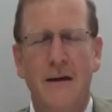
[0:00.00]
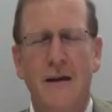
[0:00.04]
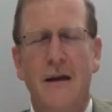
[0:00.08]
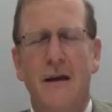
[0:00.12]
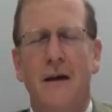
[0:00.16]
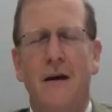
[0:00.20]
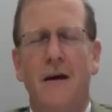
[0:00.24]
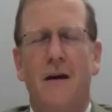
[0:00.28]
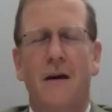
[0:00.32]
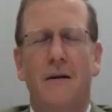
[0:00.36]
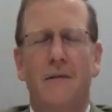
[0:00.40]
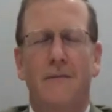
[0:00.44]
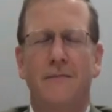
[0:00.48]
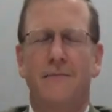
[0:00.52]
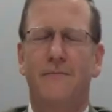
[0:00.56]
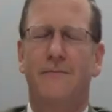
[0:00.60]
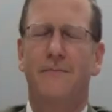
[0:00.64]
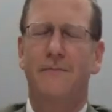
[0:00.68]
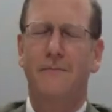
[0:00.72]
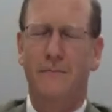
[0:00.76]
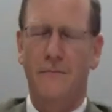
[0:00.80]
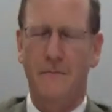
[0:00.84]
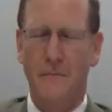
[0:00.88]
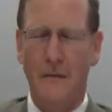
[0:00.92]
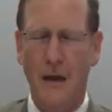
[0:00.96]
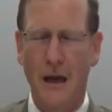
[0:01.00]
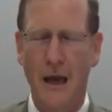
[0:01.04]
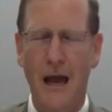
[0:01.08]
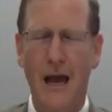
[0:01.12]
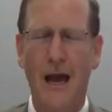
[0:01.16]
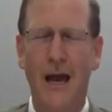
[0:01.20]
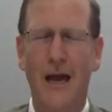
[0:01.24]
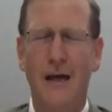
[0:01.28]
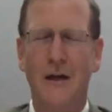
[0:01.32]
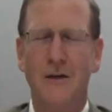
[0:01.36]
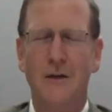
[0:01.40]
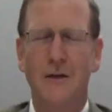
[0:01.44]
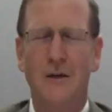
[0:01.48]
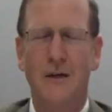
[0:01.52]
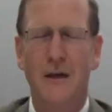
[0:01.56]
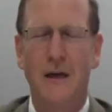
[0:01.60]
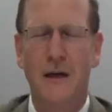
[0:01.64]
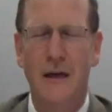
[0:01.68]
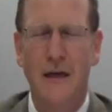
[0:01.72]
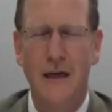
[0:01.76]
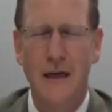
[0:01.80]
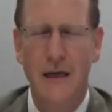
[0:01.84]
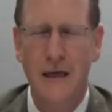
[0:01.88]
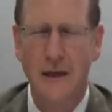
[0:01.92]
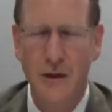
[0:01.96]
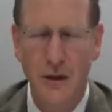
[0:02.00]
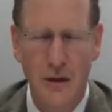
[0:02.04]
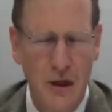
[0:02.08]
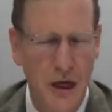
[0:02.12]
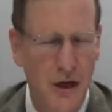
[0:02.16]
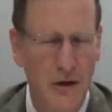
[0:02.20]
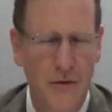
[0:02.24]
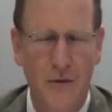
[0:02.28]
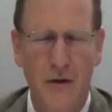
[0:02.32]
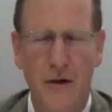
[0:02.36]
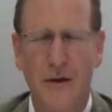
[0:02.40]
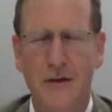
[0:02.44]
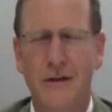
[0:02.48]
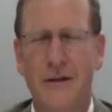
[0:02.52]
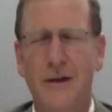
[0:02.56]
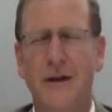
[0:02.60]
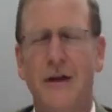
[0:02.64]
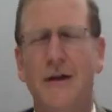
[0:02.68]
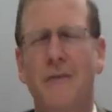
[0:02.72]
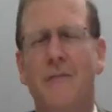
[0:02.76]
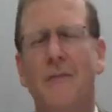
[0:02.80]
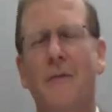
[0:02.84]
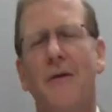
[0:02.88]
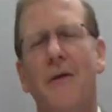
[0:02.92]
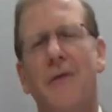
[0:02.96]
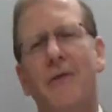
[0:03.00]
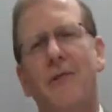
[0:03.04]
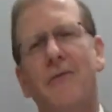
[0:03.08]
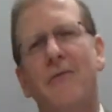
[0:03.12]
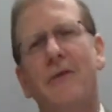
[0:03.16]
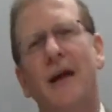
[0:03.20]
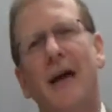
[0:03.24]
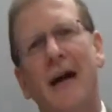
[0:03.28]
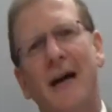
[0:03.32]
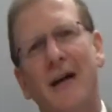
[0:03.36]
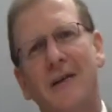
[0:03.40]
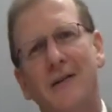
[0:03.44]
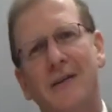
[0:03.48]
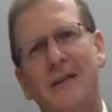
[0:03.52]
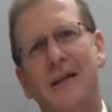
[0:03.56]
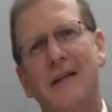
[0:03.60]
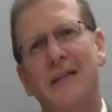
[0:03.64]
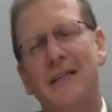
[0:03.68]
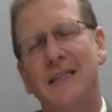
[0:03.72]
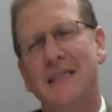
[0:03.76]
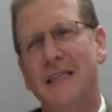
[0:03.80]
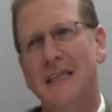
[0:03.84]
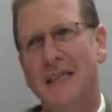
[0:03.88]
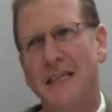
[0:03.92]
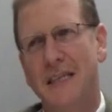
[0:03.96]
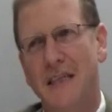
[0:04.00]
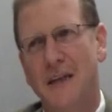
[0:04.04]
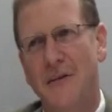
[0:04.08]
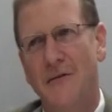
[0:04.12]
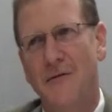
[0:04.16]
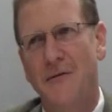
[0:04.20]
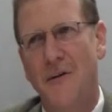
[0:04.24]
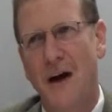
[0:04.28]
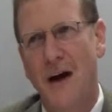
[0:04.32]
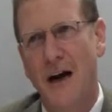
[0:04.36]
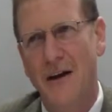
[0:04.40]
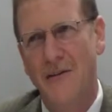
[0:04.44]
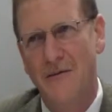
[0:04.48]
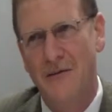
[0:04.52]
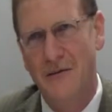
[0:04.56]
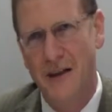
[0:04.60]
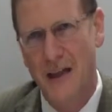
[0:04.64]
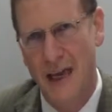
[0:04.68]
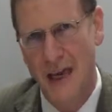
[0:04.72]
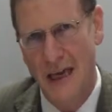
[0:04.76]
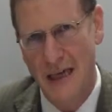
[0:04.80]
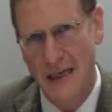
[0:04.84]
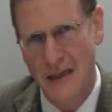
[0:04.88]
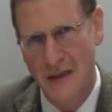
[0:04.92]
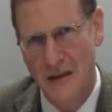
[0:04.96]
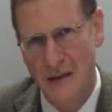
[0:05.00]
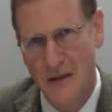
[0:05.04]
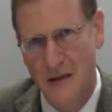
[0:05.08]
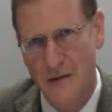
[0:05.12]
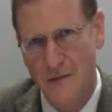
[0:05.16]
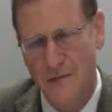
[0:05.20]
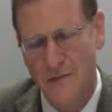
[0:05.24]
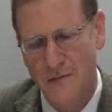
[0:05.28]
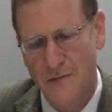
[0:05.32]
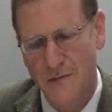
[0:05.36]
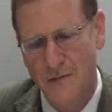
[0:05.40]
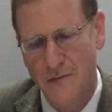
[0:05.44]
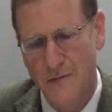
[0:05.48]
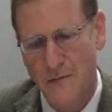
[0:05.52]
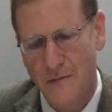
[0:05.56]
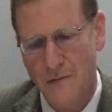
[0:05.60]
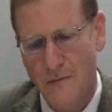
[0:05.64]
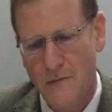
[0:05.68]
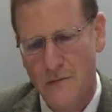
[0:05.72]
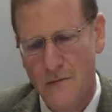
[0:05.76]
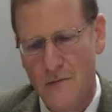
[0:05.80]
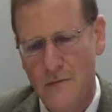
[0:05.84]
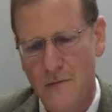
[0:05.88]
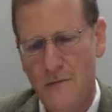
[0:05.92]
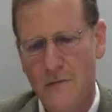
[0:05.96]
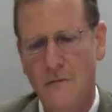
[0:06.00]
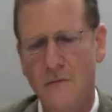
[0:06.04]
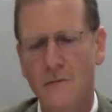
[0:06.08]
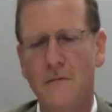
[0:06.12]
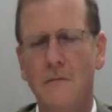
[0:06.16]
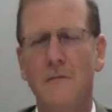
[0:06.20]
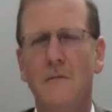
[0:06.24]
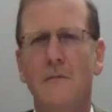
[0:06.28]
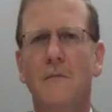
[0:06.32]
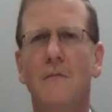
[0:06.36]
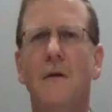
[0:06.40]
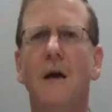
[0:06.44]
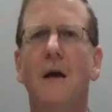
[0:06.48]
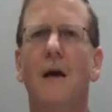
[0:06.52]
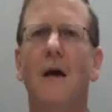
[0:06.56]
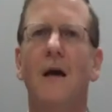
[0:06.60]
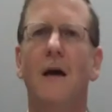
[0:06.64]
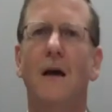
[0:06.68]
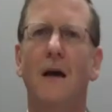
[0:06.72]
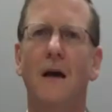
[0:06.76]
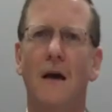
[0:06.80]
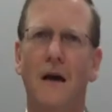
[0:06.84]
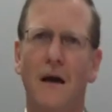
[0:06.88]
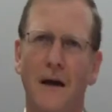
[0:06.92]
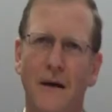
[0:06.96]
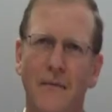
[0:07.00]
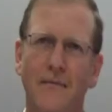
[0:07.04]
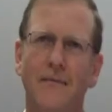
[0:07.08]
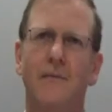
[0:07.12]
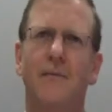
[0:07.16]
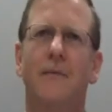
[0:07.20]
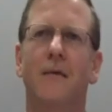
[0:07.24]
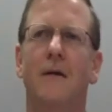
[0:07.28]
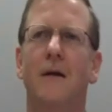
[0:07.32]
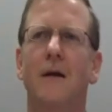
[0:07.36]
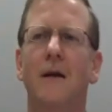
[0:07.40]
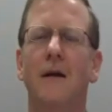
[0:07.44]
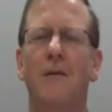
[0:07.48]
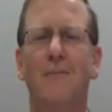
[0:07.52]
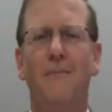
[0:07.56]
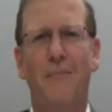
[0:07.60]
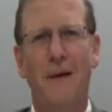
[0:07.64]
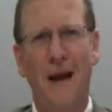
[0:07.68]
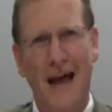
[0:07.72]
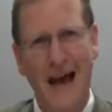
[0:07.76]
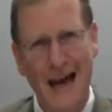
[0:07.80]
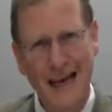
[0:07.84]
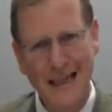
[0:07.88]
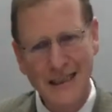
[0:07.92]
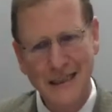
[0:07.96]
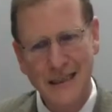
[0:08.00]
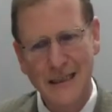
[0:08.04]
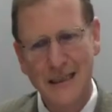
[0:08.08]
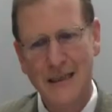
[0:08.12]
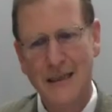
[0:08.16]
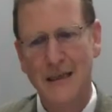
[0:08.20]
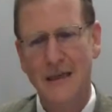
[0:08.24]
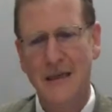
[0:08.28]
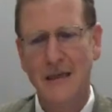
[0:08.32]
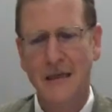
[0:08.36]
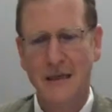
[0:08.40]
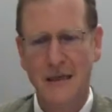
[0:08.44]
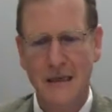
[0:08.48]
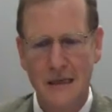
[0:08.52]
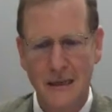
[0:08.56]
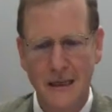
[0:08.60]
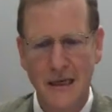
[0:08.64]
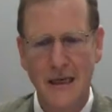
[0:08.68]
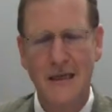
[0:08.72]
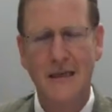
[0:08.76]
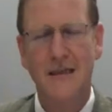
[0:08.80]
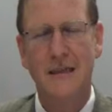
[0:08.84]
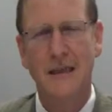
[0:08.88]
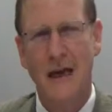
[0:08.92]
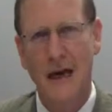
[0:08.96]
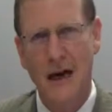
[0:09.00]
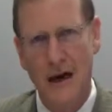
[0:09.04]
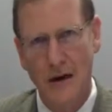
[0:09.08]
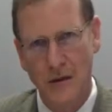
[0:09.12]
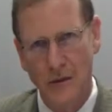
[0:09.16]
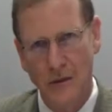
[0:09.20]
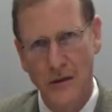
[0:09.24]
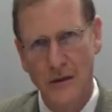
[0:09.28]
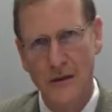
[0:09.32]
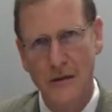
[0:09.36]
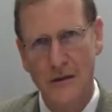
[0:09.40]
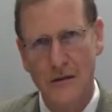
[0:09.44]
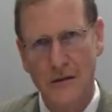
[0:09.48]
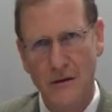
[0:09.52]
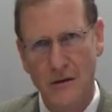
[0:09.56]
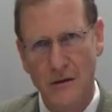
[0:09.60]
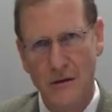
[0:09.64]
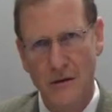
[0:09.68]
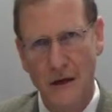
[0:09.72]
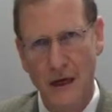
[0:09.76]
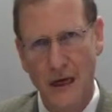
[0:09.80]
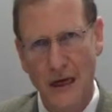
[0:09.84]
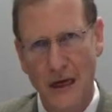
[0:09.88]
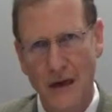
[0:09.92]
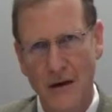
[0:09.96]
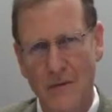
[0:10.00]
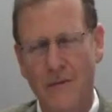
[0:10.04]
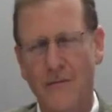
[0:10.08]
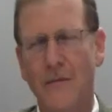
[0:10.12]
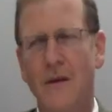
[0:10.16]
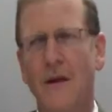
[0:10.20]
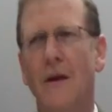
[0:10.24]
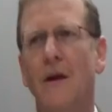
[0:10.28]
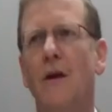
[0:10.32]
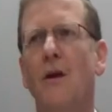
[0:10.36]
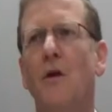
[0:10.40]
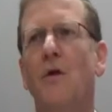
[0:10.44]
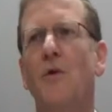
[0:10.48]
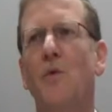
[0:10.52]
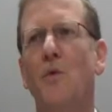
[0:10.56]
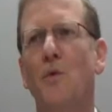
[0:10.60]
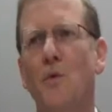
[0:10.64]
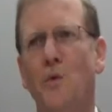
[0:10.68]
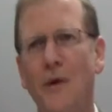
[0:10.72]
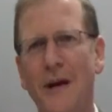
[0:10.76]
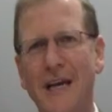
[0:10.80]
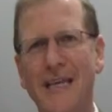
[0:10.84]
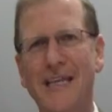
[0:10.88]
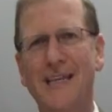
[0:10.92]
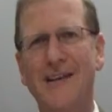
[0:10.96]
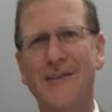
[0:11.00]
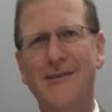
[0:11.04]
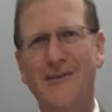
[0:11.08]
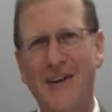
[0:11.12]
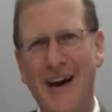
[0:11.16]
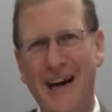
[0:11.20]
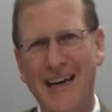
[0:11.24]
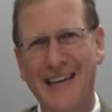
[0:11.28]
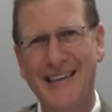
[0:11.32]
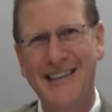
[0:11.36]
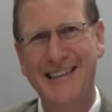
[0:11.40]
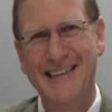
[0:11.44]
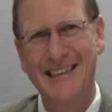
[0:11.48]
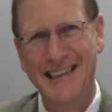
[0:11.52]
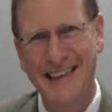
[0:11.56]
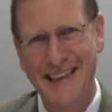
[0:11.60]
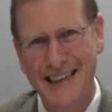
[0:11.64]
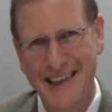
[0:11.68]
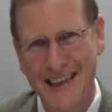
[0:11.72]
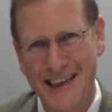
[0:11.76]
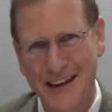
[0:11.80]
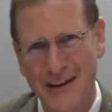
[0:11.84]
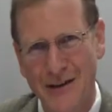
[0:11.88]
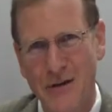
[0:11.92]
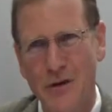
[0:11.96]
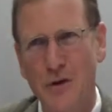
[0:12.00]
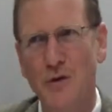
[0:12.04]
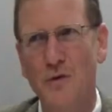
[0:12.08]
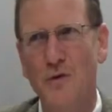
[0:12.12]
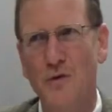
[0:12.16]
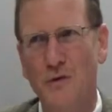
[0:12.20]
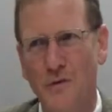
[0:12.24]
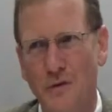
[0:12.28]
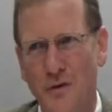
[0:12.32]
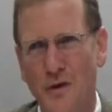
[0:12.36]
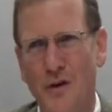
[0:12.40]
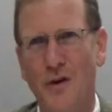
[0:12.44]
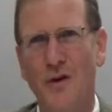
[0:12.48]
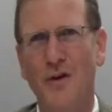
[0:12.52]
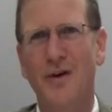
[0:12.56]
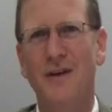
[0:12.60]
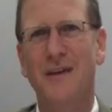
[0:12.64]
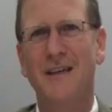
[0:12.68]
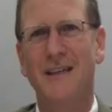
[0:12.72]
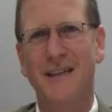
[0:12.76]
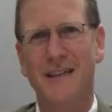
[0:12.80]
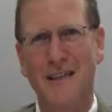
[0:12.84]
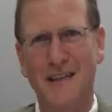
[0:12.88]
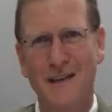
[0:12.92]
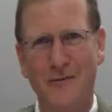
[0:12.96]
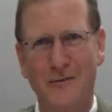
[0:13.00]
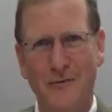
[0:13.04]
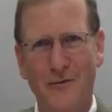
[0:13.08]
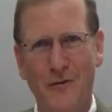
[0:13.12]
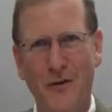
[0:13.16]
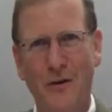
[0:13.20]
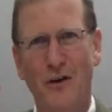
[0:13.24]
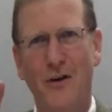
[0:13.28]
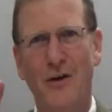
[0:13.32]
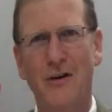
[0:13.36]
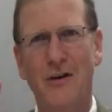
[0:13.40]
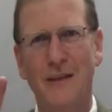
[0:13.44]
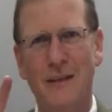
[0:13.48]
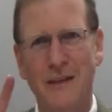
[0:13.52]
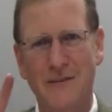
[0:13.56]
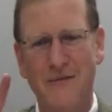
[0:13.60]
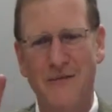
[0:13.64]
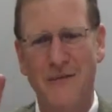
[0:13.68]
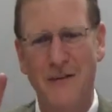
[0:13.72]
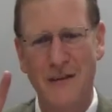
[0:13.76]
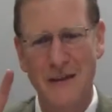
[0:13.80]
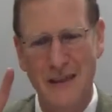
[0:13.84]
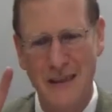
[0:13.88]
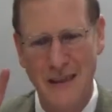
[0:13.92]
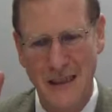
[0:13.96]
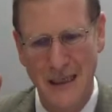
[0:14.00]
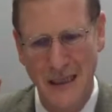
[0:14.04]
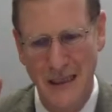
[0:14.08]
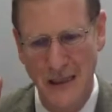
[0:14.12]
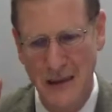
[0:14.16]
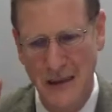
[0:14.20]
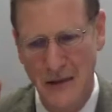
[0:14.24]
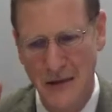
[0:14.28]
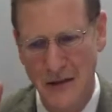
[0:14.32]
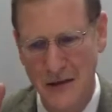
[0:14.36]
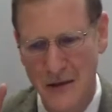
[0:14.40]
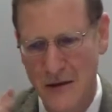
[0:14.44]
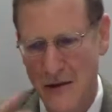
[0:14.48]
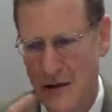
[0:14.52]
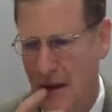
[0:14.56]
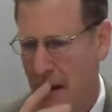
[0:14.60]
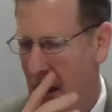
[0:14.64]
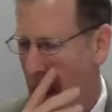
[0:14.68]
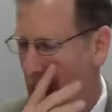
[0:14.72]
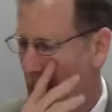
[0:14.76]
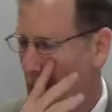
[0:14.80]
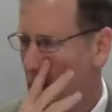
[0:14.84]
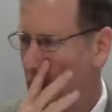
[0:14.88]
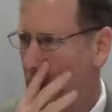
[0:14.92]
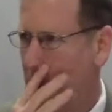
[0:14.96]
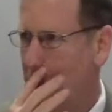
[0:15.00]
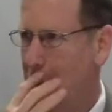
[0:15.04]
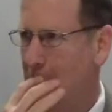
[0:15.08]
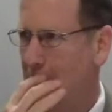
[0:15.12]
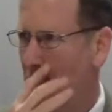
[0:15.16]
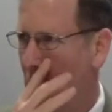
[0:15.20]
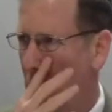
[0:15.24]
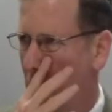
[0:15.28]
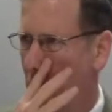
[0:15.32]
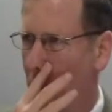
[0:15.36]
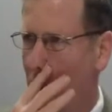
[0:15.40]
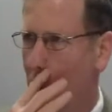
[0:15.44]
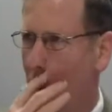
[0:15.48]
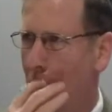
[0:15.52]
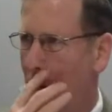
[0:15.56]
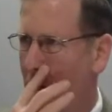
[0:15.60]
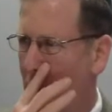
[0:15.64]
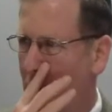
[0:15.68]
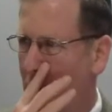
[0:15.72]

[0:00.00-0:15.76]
Year has, in general term, 365 days and a quarter, plus six hours. Okay, we divided the year to four four different seasons so